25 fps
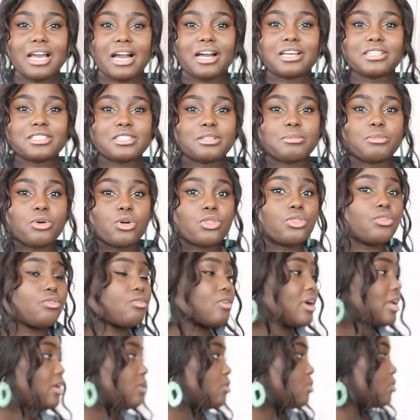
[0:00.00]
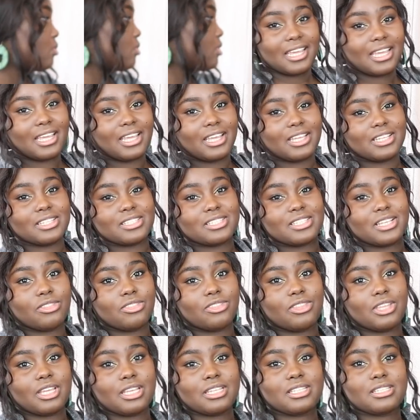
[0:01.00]
item on the rail is
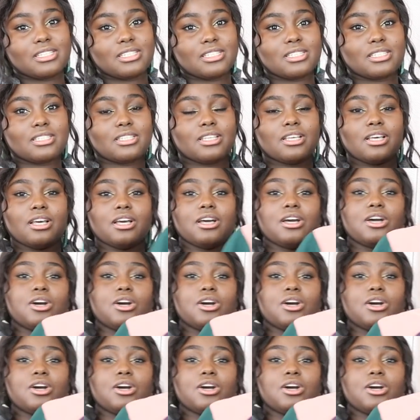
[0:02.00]
this